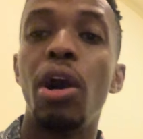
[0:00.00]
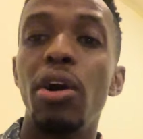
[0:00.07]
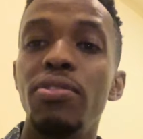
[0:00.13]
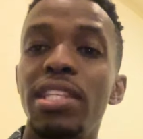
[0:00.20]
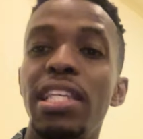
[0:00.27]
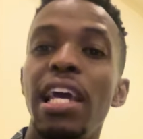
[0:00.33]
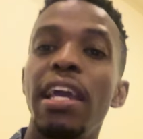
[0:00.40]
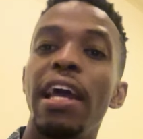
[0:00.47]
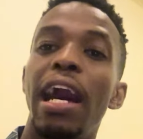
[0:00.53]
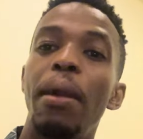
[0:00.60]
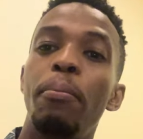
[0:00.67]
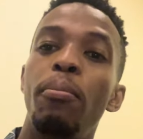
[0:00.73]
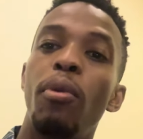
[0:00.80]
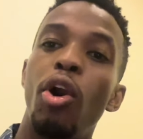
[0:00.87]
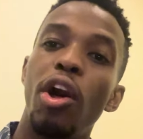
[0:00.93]
would say
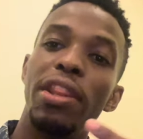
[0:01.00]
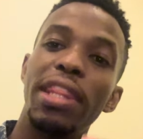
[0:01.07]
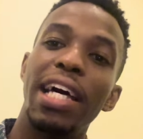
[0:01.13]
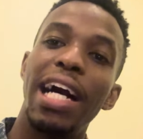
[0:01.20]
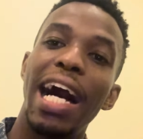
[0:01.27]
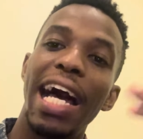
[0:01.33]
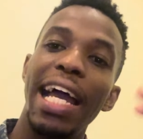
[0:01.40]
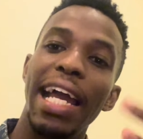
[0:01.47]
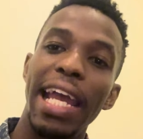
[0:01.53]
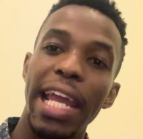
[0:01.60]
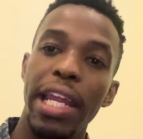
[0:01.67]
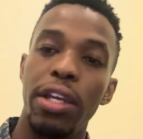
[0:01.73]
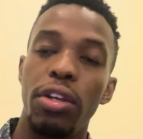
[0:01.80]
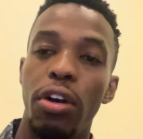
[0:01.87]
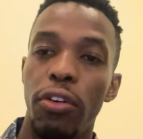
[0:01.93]
I'm on the higher
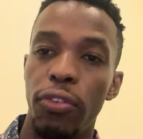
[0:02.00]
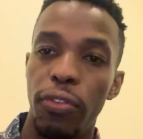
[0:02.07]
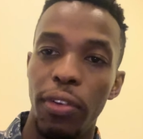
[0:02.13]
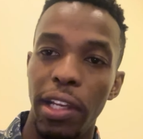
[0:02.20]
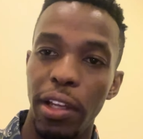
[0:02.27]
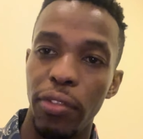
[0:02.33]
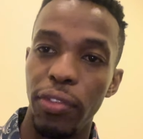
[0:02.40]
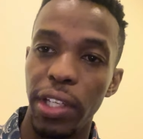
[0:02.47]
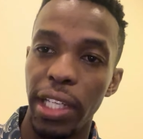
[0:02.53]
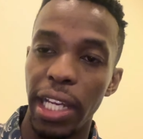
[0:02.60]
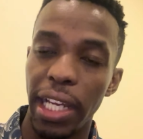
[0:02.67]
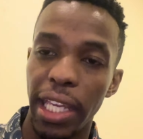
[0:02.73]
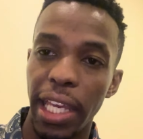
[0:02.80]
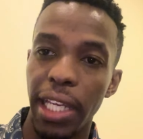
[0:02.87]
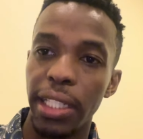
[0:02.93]
end of living, I
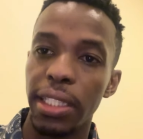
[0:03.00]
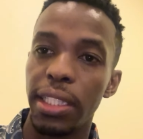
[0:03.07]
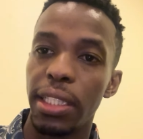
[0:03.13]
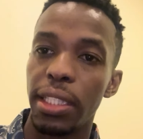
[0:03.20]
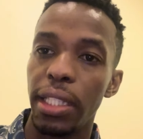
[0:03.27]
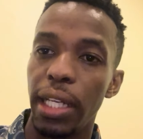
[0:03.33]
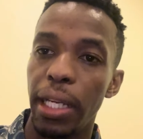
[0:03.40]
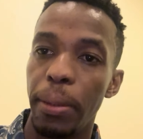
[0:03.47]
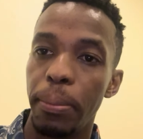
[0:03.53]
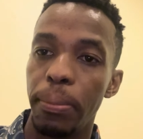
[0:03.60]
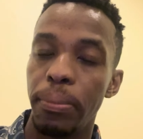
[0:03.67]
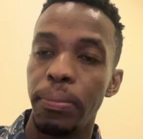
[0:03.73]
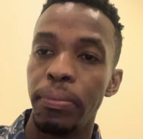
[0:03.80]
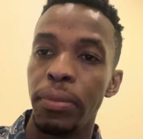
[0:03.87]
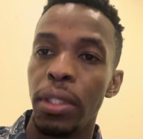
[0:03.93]
guess,
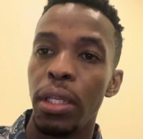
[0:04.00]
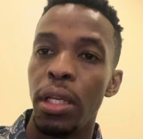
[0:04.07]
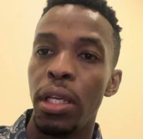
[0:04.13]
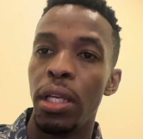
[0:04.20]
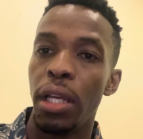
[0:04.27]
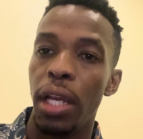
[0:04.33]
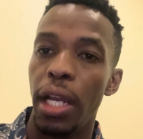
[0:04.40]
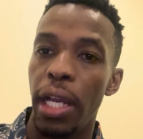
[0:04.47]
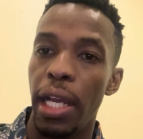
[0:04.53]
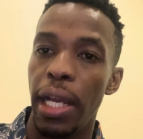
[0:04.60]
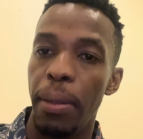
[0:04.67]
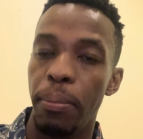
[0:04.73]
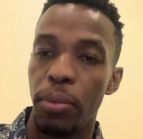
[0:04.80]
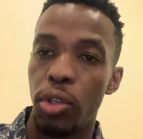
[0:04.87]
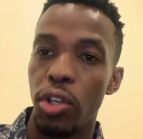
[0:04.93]

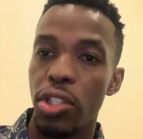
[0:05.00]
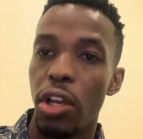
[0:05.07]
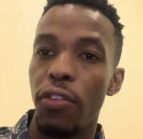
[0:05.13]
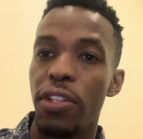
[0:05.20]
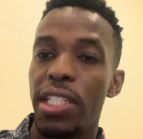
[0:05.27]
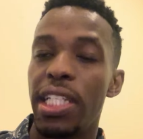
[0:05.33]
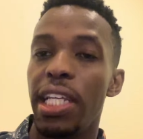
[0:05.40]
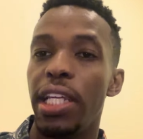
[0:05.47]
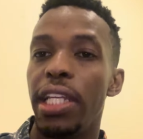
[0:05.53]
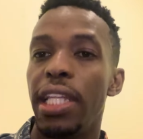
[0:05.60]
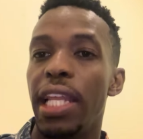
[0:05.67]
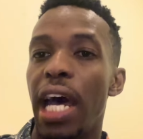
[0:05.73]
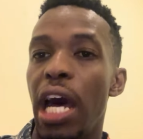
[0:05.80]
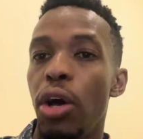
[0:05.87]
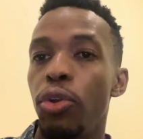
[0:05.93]
because obviously
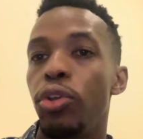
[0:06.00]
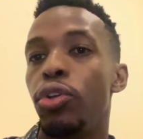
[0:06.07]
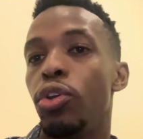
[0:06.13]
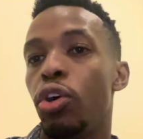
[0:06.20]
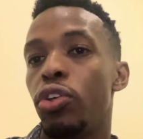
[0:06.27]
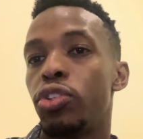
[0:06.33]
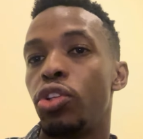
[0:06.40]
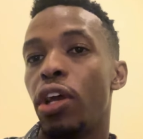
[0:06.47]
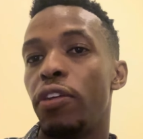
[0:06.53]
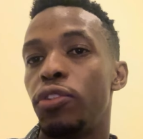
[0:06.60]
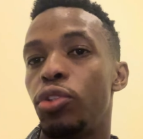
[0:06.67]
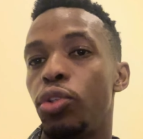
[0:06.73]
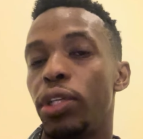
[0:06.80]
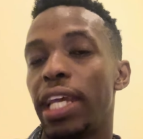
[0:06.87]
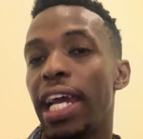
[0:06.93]
now you also have
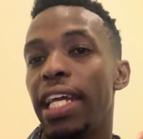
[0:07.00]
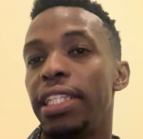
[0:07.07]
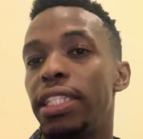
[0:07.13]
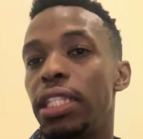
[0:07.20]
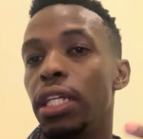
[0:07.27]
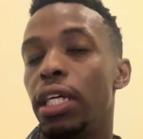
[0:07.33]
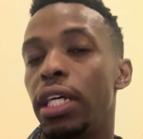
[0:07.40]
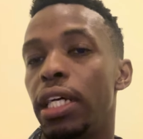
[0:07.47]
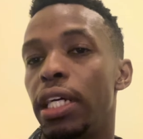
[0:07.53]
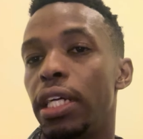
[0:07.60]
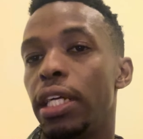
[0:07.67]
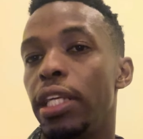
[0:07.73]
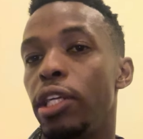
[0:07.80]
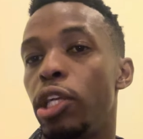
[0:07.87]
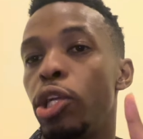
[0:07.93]
to
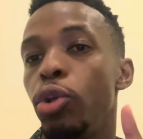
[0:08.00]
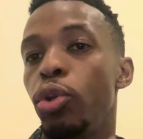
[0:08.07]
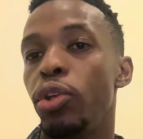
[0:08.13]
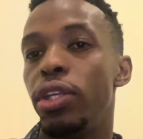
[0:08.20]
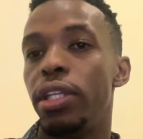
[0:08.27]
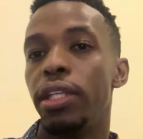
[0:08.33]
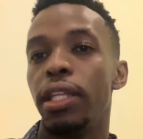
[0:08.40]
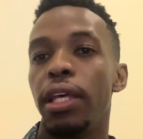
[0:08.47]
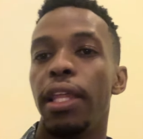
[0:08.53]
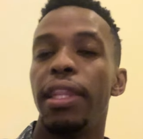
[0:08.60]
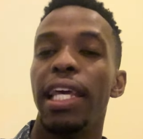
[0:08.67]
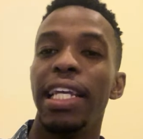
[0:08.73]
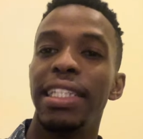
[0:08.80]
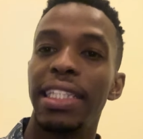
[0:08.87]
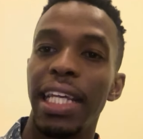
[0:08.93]
include
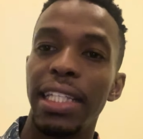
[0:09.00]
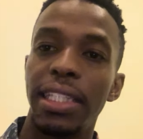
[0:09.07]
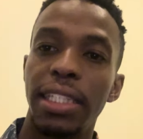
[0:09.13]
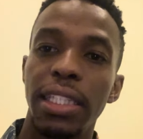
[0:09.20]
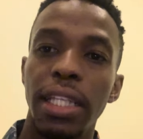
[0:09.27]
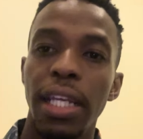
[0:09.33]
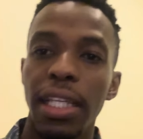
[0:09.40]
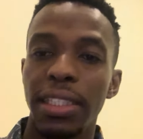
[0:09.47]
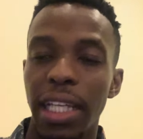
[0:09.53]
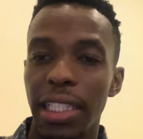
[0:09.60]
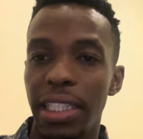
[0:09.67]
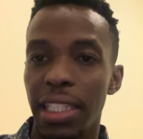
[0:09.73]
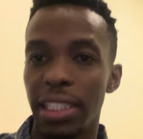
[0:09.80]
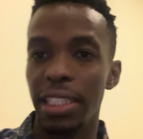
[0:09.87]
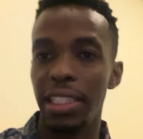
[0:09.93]
things such
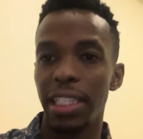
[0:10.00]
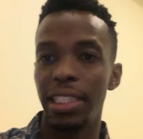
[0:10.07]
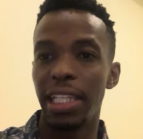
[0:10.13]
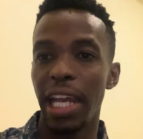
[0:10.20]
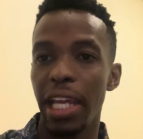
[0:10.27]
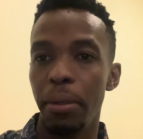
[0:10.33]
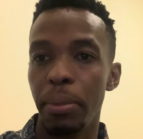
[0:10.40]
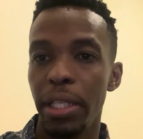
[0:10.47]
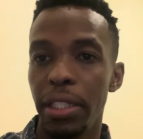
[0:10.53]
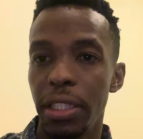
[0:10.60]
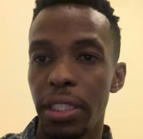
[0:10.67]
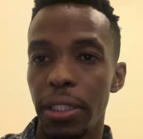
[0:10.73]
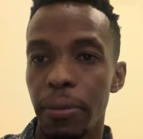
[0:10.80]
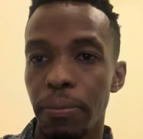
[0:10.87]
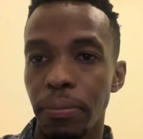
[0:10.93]
as
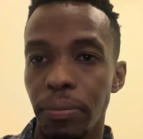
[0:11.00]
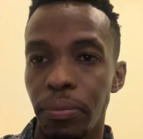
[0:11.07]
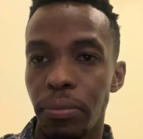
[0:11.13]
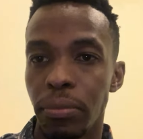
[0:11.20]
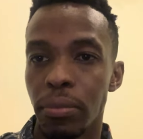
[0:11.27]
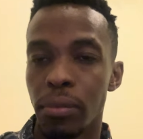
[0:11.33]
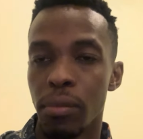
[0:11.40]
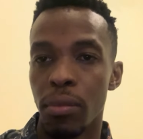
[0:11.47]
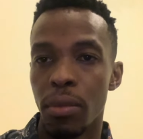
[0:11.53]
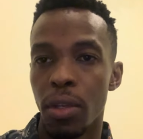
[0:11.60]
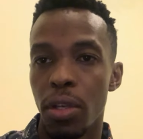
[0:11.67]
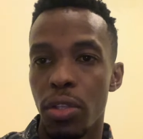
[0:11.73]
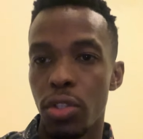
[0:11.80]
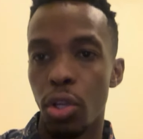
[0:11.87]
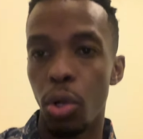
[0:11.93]
entertainment.
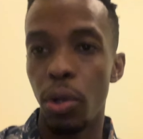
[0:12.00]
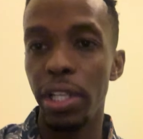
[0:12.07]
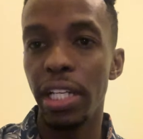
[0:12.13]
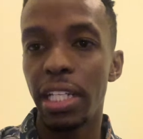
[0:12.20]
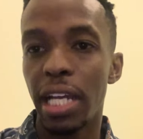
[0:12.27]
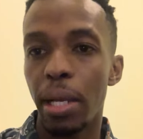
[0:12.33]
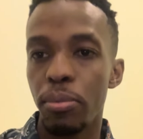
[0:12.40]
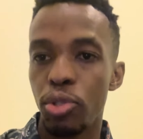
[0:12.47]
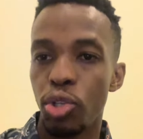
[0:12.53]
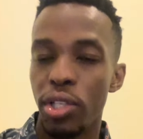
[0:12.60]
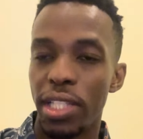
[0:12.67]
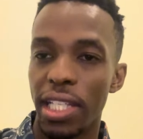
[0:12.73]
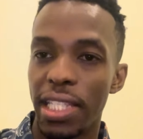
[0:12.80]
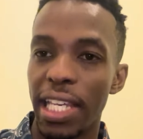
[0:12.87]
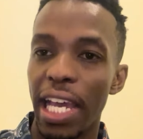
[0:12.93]
So when it comes to
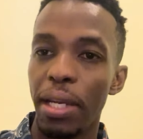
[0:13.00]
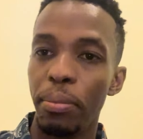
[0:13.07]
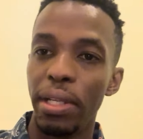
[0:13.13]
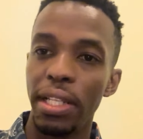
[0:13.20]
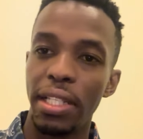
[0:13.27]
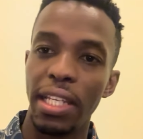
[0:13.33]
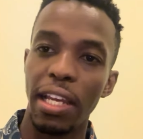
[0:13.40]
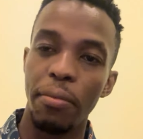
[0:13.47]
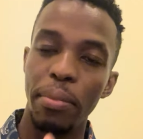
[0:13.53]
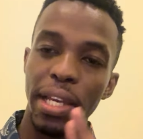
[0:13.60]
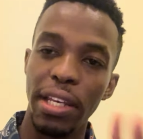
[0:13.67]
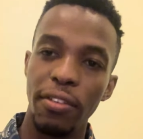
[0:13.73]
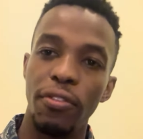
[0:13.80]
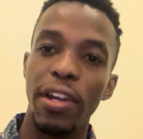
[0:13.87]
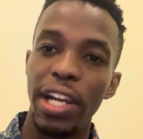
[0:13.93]
entertainment, there are
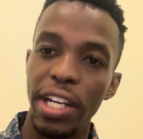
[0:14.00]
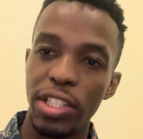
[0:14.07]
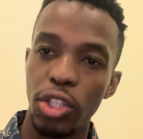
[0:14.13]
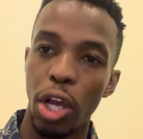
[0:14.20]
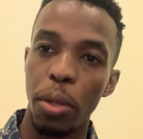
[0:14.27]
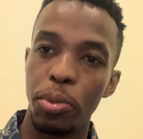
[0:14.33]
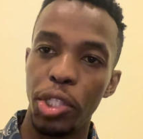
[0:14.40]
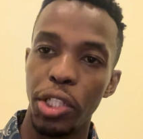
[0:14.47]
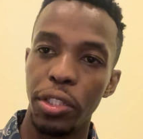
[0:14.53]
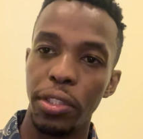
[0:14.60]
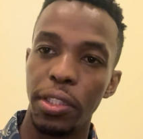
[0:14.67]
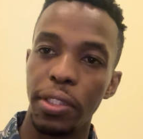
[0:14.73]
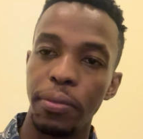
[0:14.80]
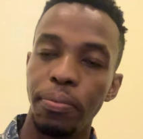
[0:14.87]
many various options.